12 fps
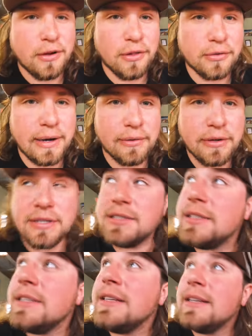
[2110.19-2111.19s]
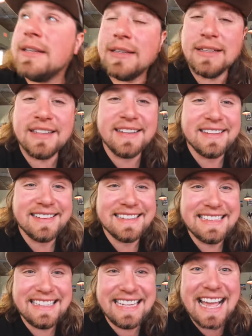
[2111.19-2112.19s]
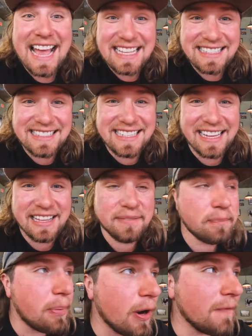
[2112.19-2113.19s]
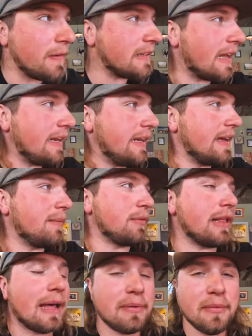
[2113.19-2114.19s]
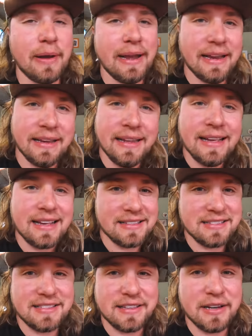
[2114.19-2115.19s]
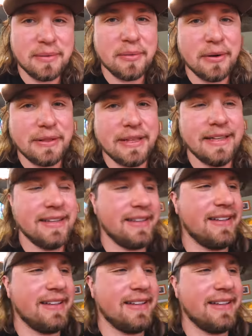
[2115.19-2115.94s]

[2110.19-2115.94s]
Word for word: all around us. Yes. Perfect idea. I'm glad we waited. This is gonna be worth it.